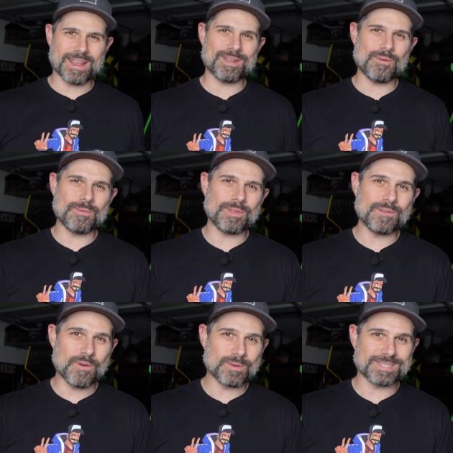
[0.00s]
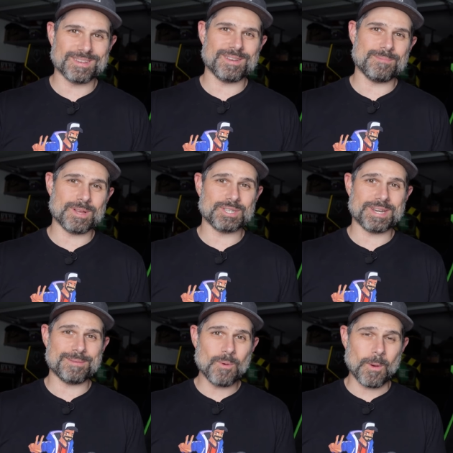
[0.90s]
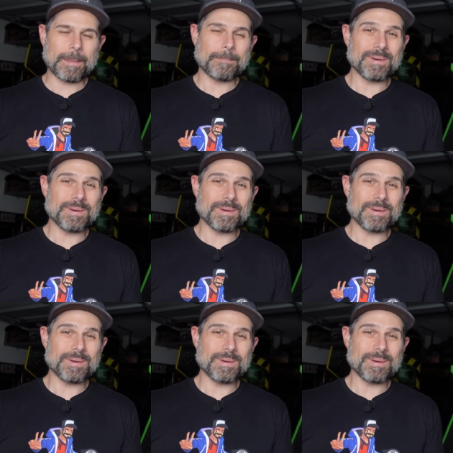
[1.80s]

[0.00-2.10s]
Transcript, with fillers: I don't really focus on it much anymore.